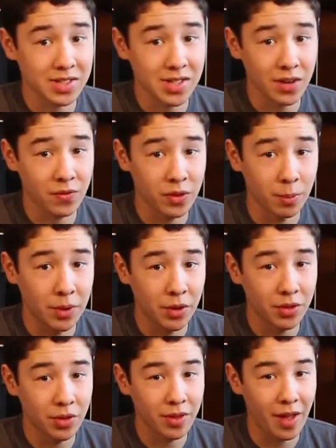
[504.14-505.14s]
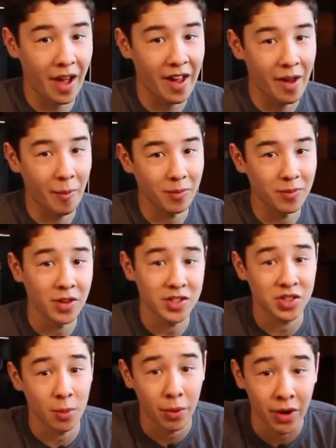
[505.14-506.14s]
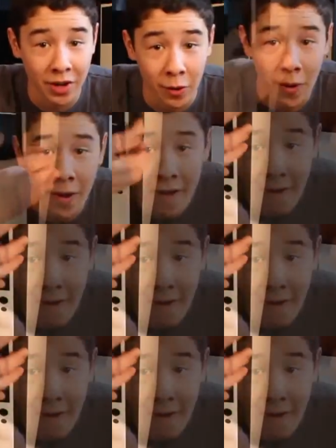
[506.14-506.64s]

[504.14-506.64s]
excited for the build? I am. Let's jump right into it.